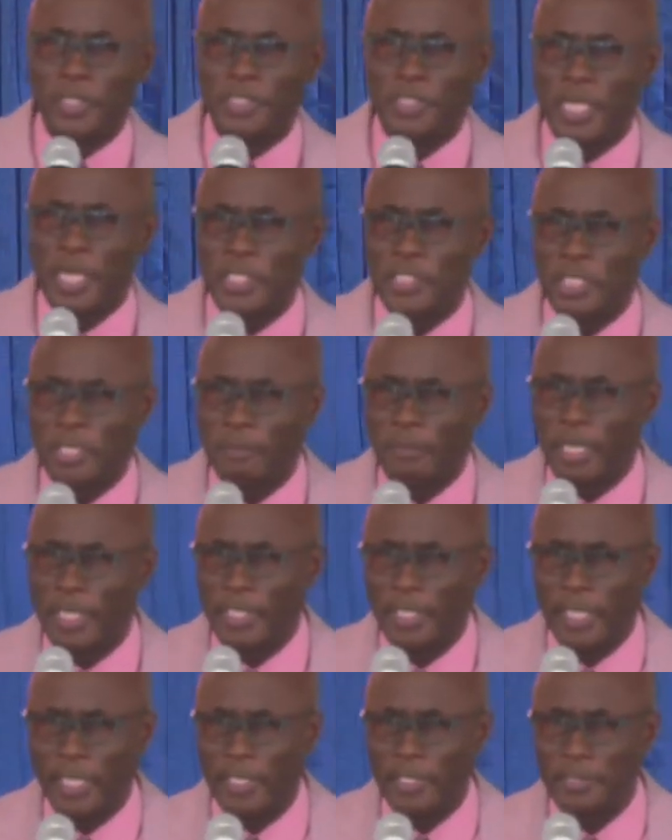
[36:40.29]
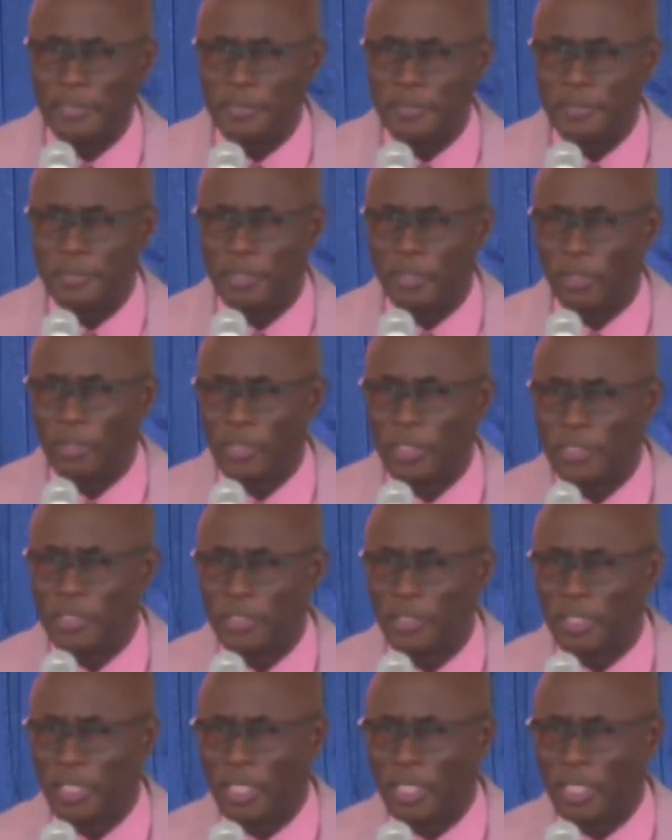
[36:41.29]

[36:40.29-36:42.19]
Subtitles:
Is there somebody else? Glory to